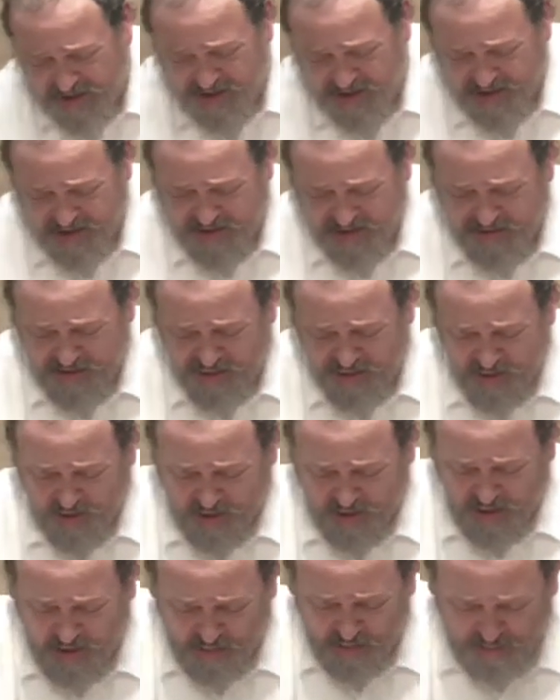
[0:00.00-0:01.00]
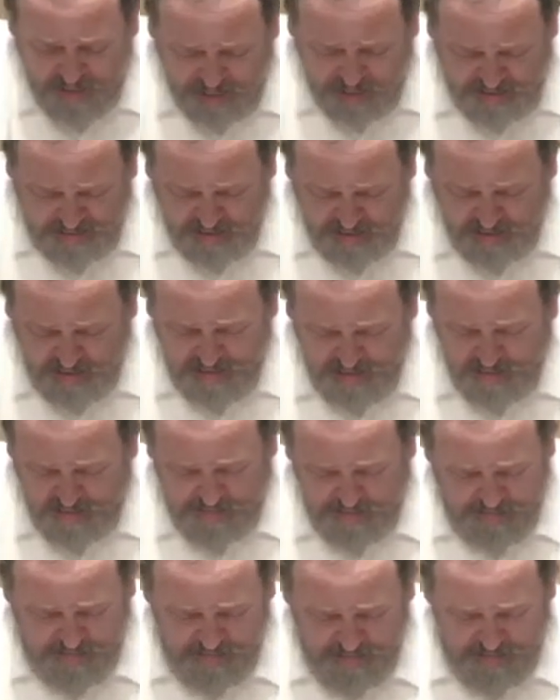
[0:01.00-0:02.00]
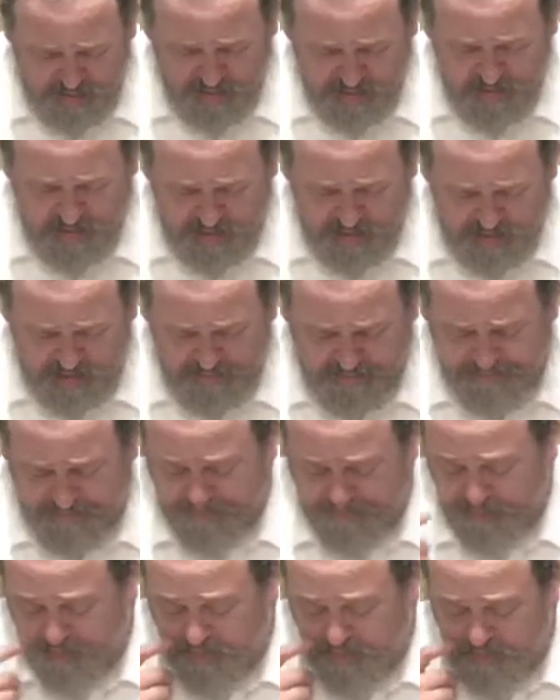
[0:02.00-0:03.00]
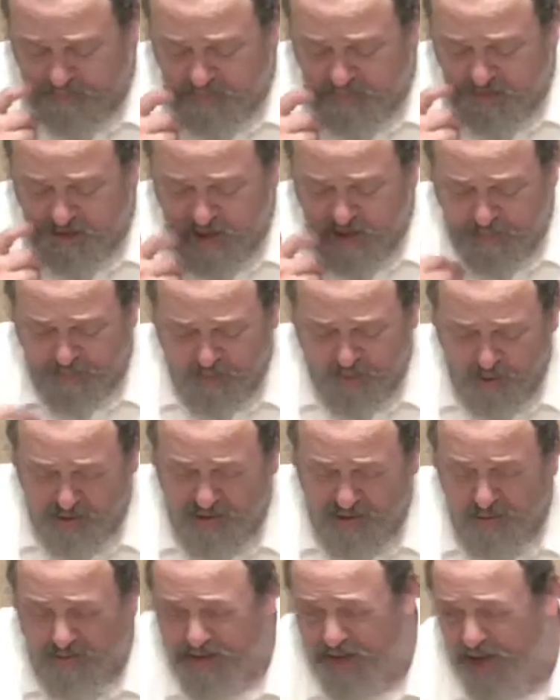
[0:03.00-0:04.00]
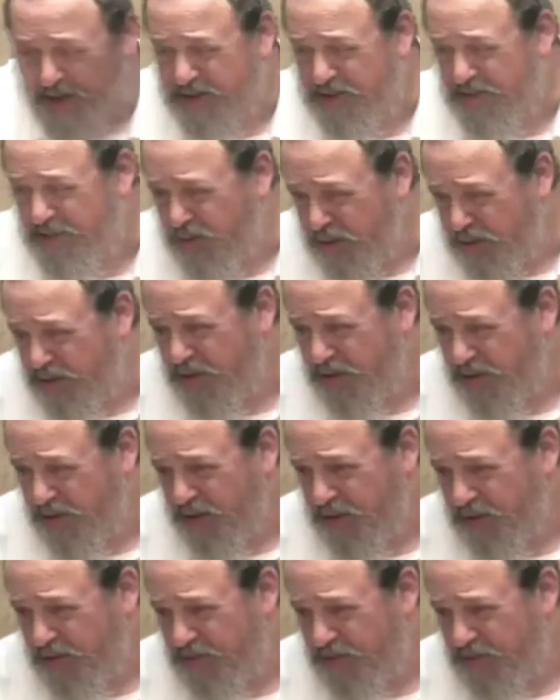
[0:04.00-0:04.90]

the Shulchan Aruch, we saw that the majority of poskim say it's mutter,